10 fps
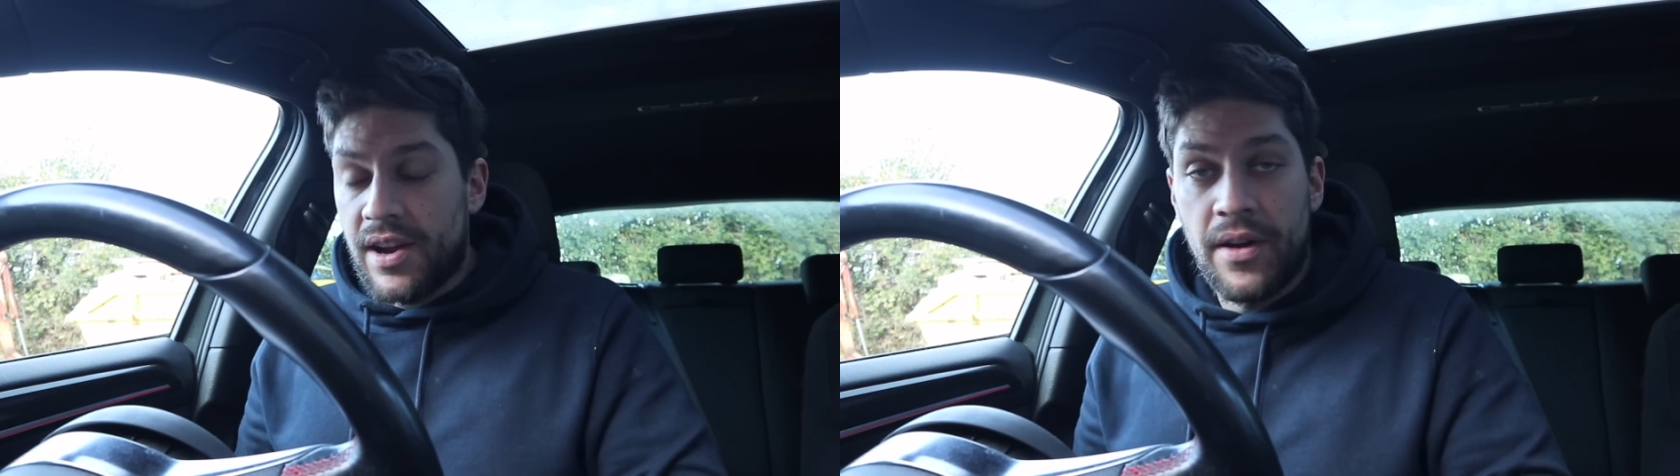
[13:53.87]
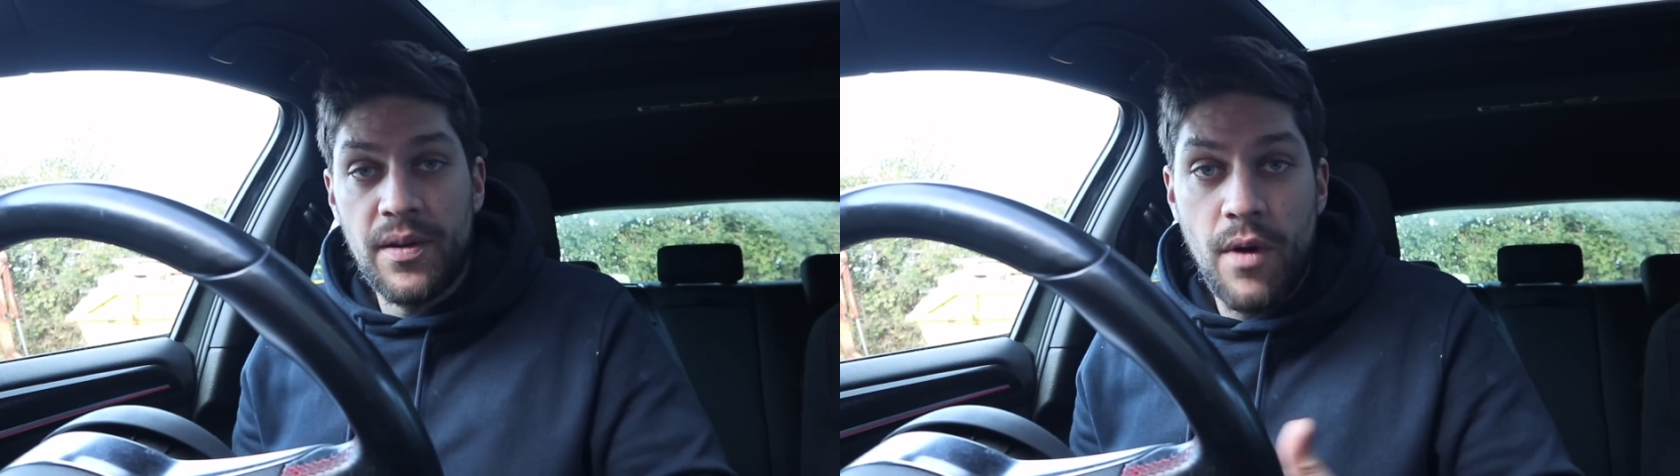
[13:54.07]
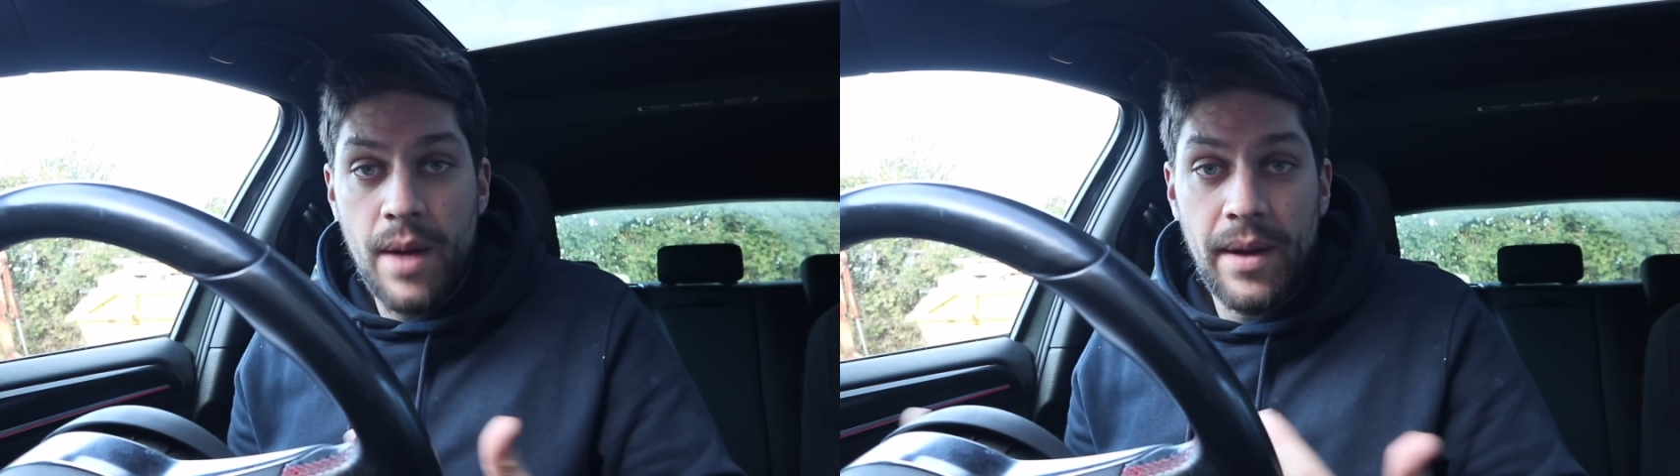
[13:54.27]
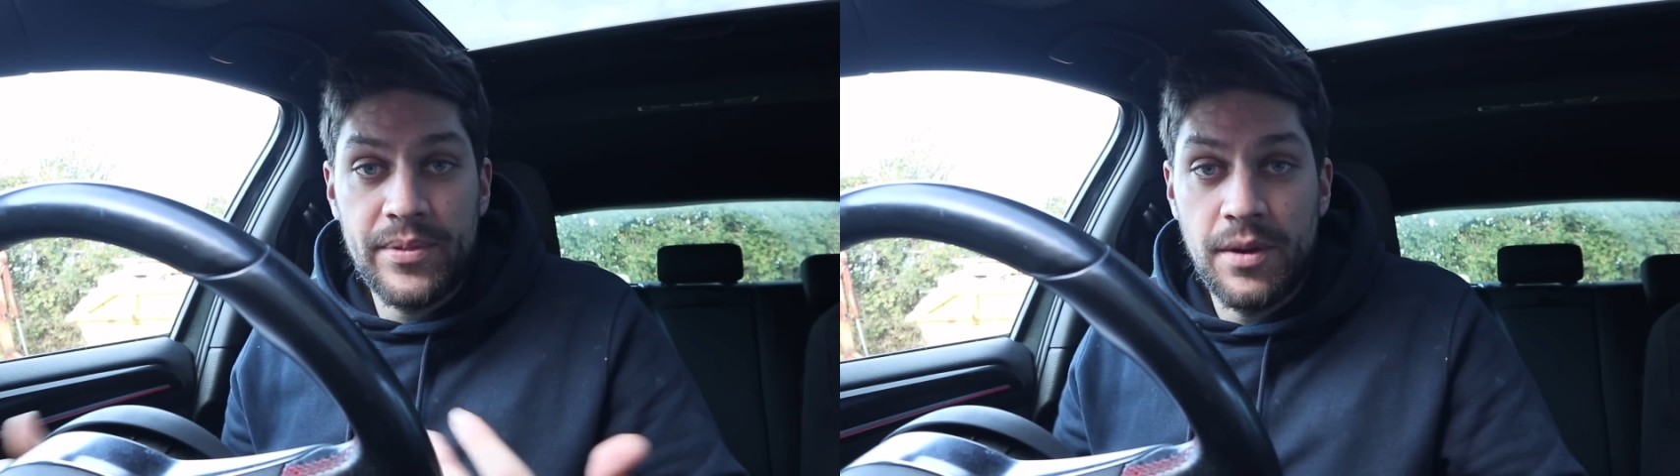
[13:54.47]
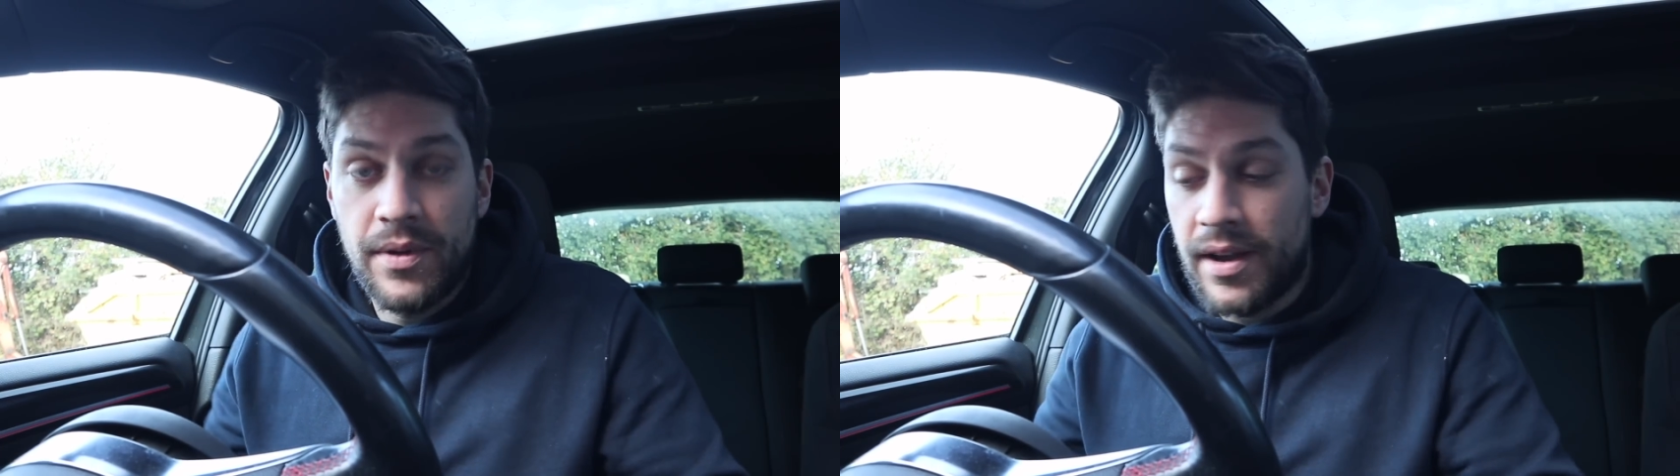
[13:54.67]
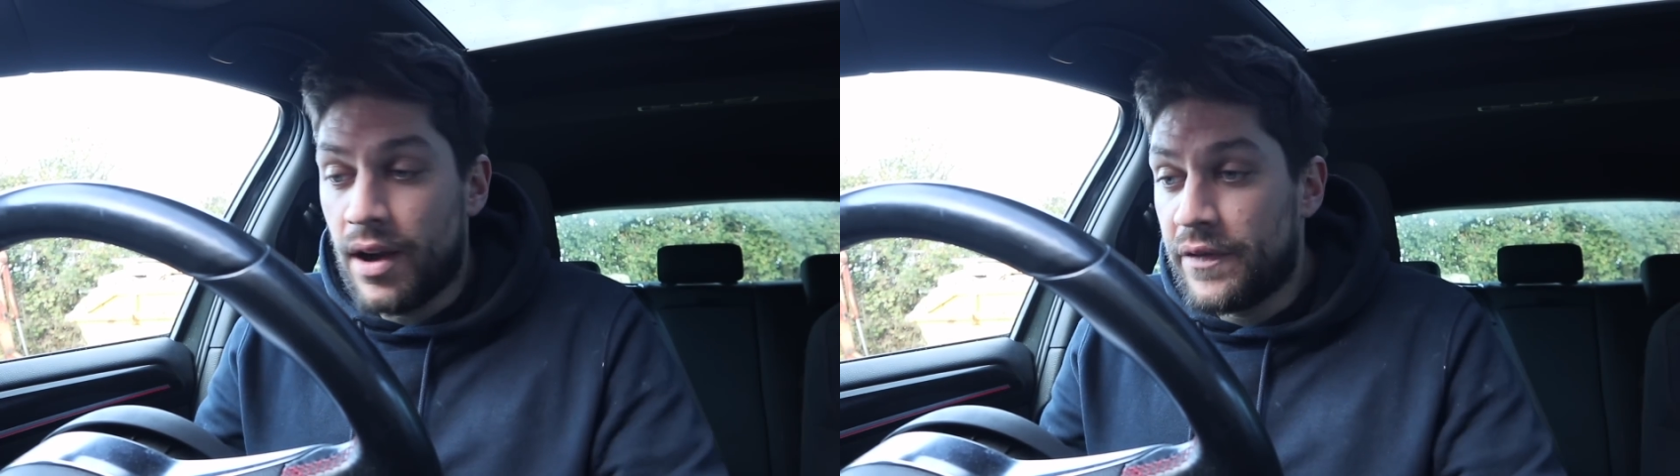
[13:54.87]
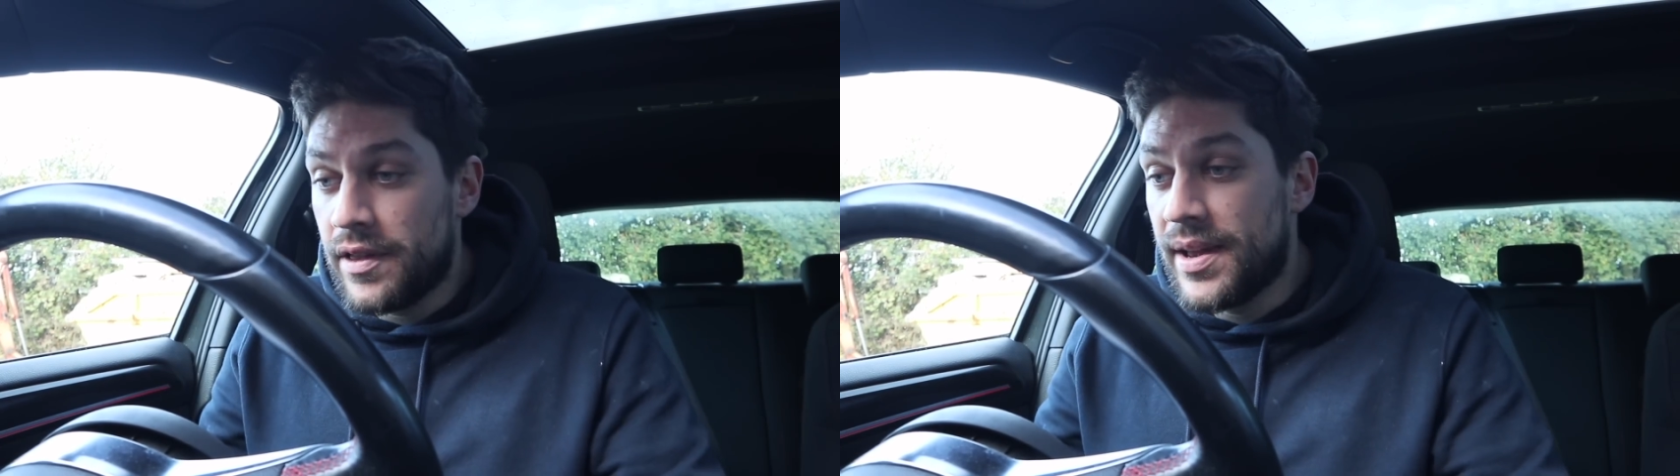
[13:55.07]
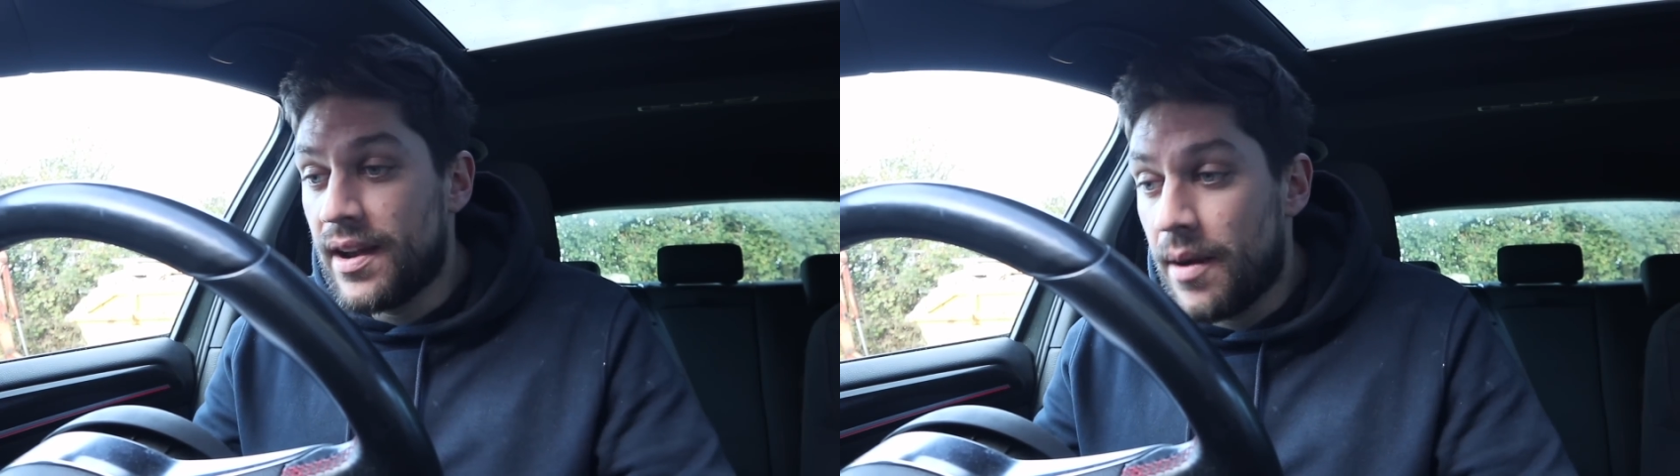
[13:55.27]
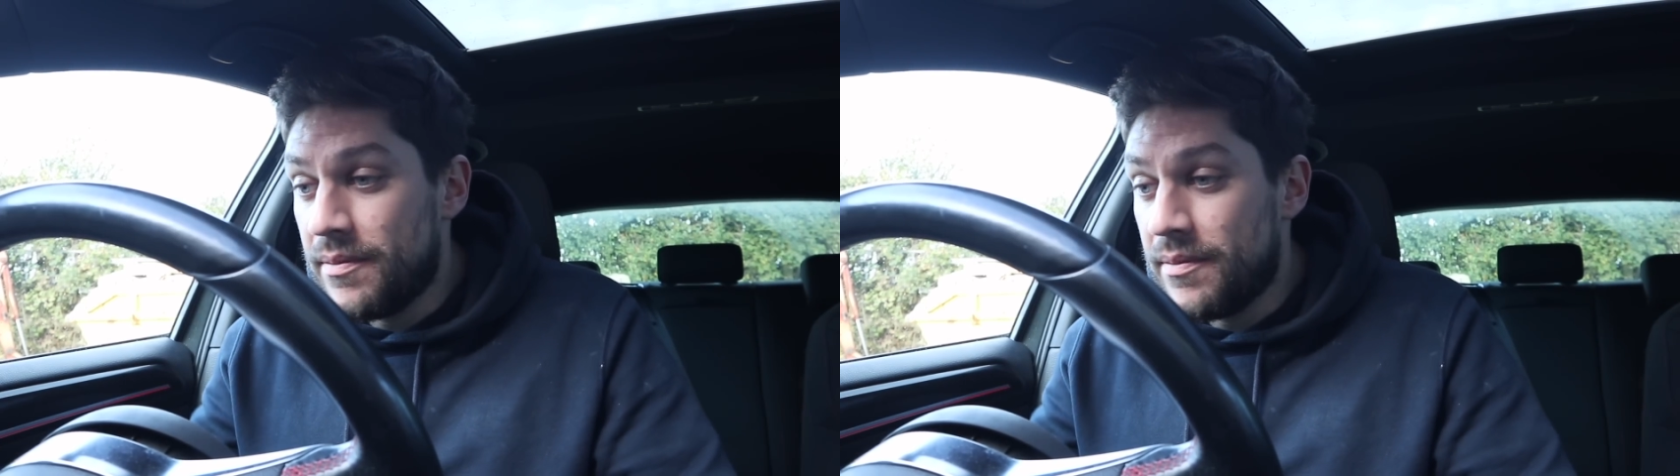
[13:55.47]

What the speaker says: kind of where I'm up to with the Golf at the minute.